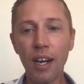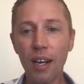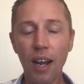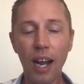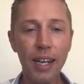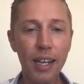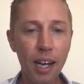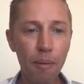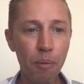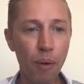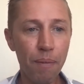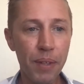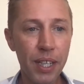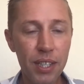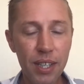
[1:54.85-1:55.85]
Like, come
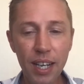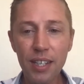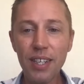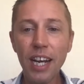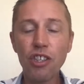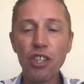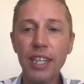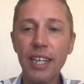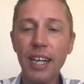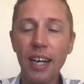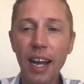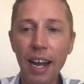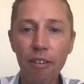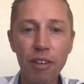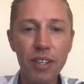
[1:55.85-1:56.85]
on. It's it's actually
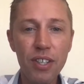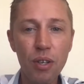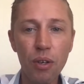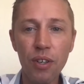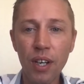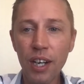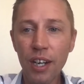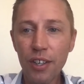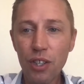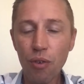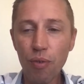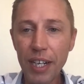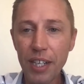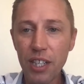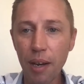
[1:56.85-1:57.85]
hilarious to, to
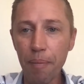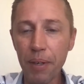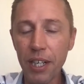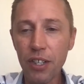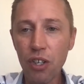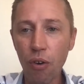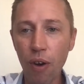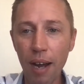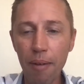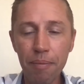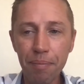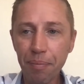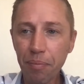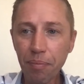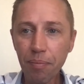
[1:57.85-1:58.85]
read some of this crap.
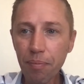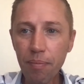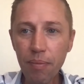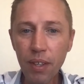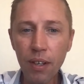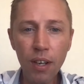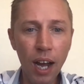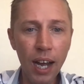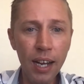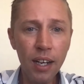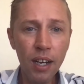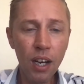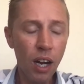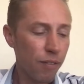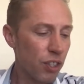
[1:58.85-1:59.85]
Like, I've